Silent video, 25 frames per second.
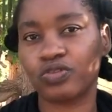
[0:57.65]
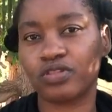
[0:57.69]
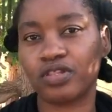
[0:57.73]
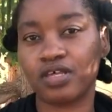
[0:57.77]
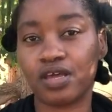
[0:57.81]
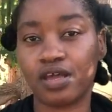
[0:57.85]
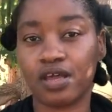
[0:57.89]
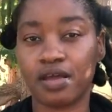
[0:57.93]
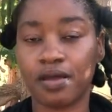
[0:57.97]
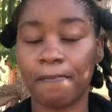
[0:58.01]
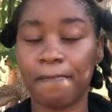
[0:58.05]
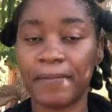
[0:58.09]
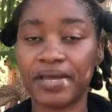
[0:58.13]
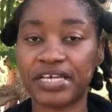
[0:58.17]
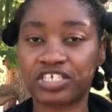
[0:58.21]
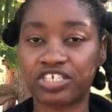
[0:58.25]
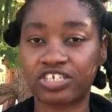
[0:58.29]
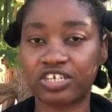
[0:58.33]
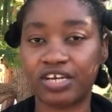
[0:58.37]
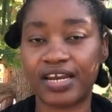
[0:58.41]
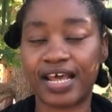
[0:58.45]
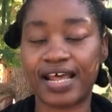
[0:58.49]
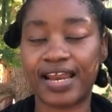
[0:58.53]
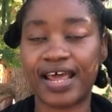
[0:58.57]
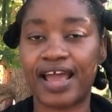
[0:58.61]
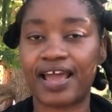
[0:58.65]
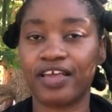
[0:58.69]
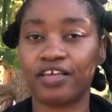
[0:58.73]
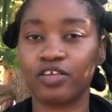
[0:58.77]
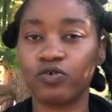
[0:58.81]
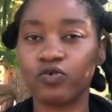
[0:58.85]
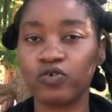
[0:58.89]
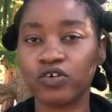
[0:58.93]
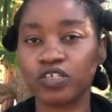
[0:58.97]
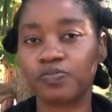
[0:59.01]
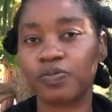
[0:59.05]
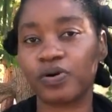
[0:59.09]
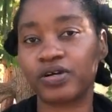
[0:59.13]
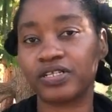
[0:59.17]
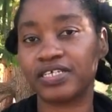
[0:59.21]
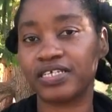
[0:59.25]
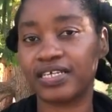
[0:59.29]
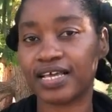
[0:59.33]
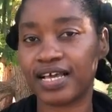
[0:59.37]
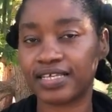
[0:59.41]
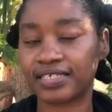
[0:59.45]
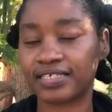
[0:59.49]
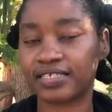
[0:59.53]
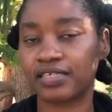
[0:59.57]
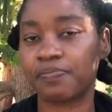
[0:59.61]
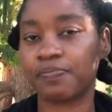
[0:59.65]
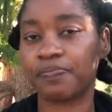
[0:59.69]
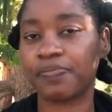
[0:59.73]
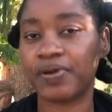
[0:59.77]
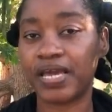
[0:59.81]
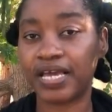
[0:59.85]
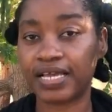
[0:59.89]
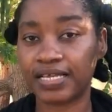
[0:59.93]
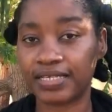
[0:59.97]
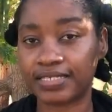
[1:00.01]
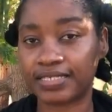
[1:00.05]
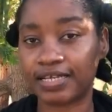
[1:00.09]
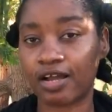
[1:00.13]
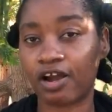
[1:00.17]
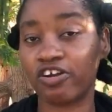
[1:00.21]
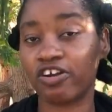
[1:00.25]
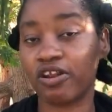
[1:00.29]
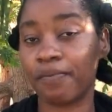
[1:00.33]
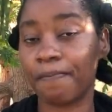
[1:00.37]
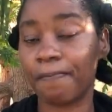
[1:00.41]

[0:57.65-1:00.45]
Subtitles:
the mixture that I use, but yes, the paste or the